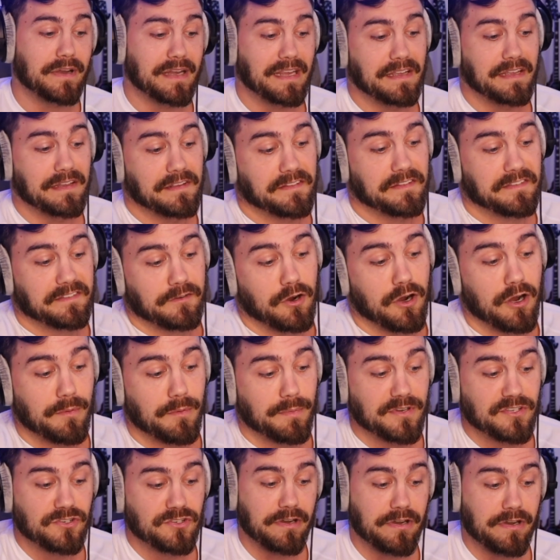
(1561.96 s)
is
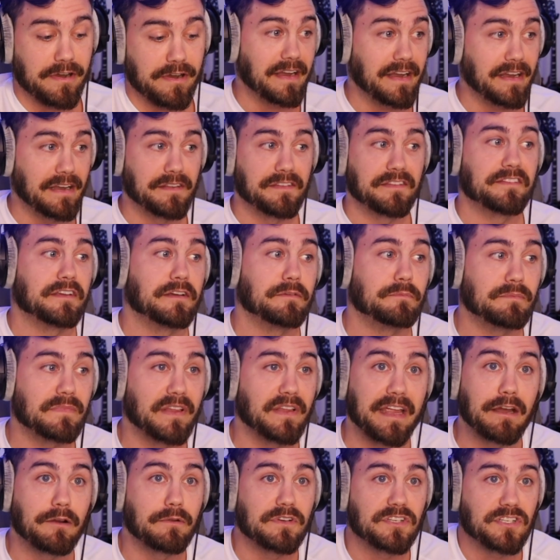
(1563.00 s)
arbitrary. In some
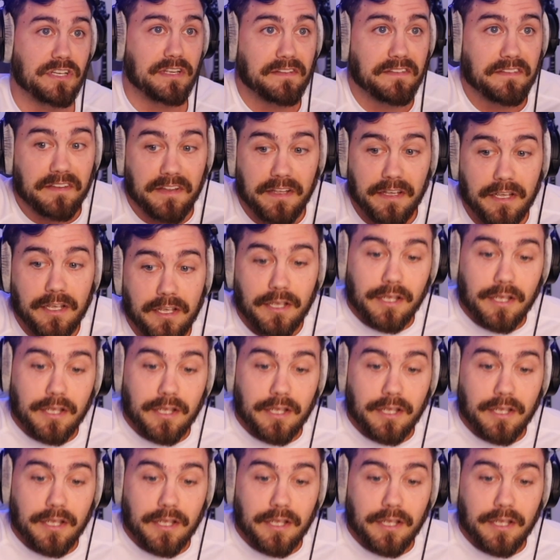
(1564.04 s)
languages,